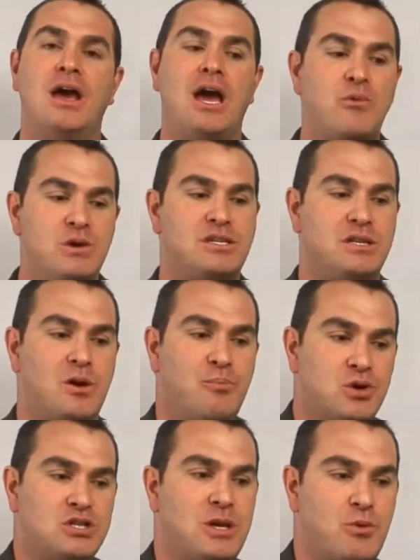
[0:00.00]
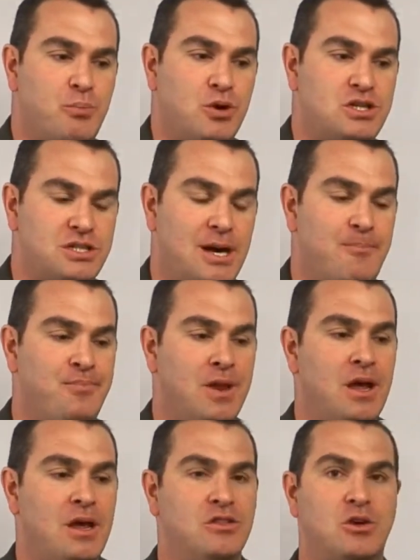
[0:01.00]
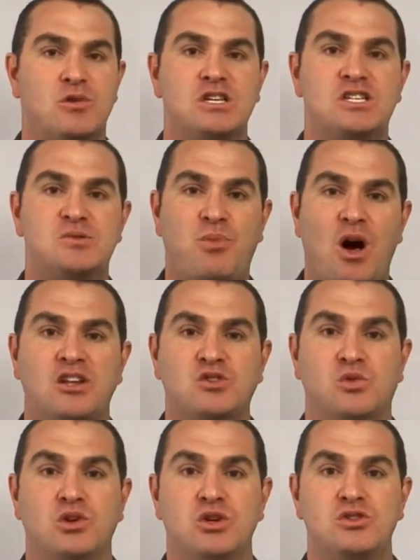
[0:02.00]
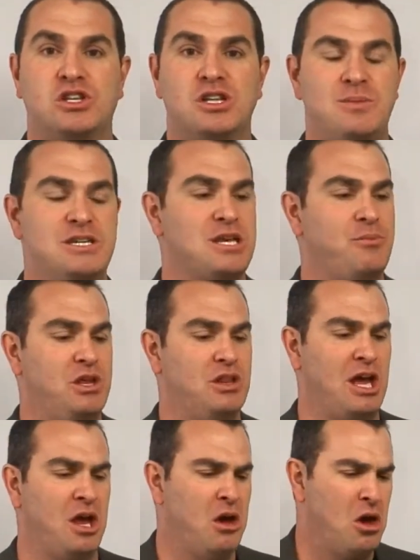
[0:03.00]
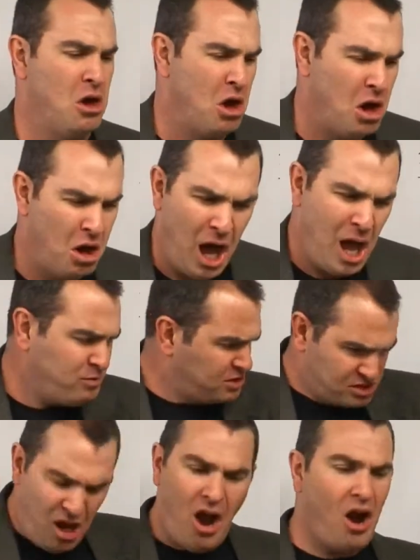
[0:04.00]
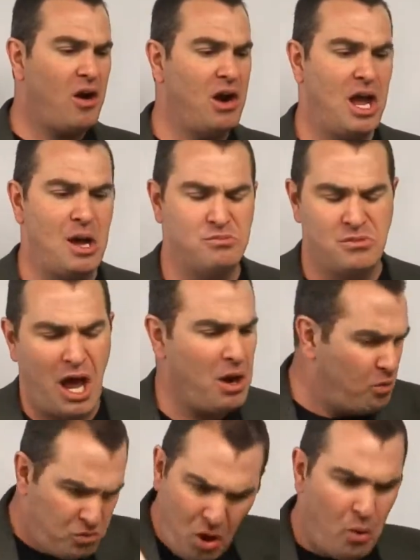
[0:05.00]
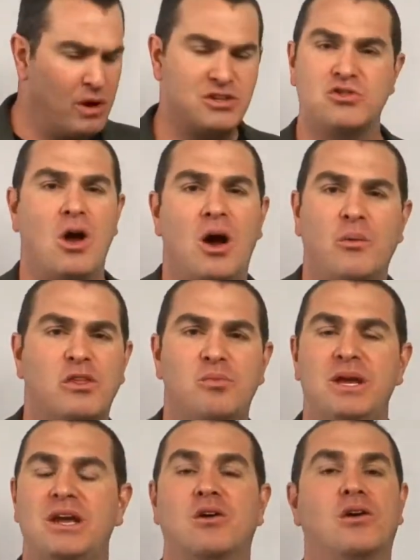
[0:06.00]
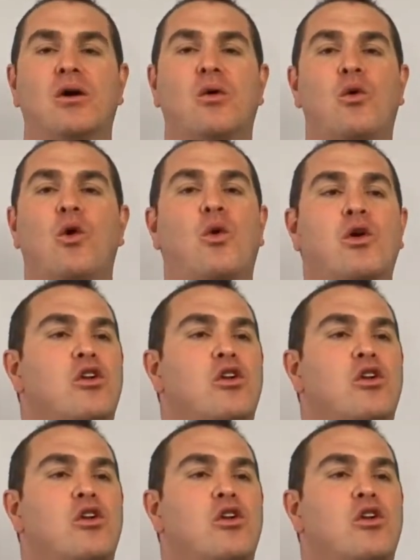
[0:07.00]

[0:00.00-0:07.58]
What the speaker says: And we sit there and push them, the response will usually be something like, I'm sorry, I don't know what's wrong with me, or